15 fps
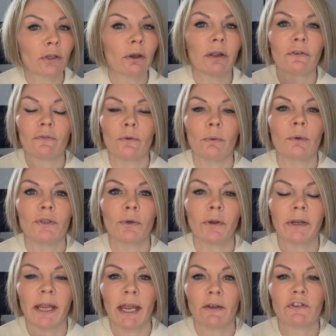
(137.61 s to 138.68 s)
Going forward, you're
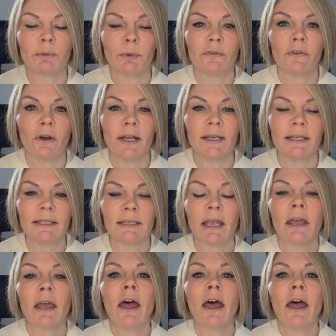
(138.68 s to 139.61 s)
going to have to provide it.